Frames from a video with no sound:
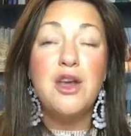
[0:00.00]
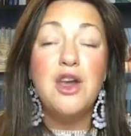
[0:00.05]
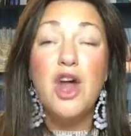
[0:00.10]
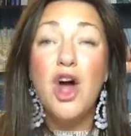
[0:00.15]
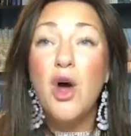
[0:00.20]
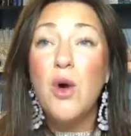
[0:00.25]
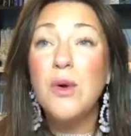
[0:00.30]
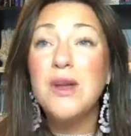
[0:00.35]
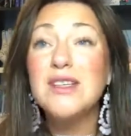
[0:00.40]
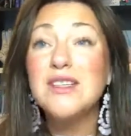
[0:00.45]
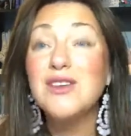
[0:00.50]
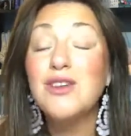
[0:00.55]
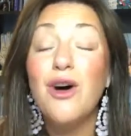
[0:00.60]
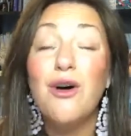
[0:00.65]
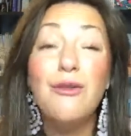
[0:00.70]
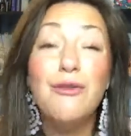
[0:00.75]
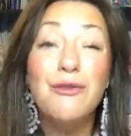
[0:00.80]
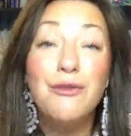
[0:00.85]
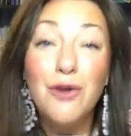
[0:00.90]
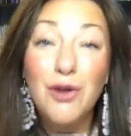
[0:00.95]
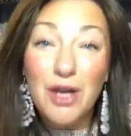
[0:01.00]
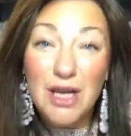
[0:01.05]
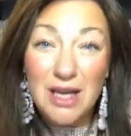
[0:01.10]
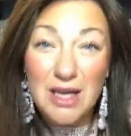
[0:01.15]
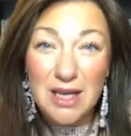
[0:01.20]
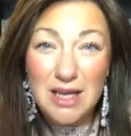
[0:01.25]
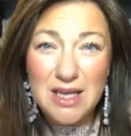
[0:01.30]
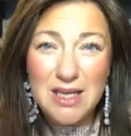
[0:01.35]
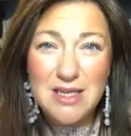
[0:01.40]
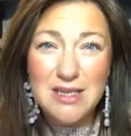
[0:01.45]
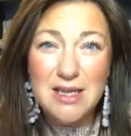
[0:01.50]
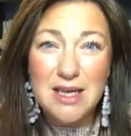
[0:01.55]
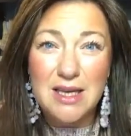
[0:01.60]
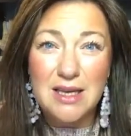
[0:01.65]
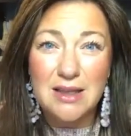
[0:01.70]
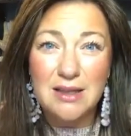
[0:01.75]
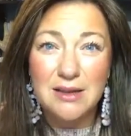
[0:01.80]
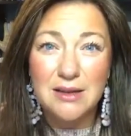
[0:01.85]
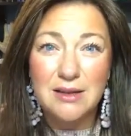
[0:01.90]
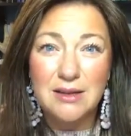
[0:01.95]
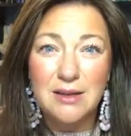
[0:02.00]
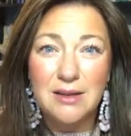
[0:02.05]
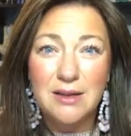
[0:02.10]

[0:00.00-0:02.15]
And no, it's not fucking easy.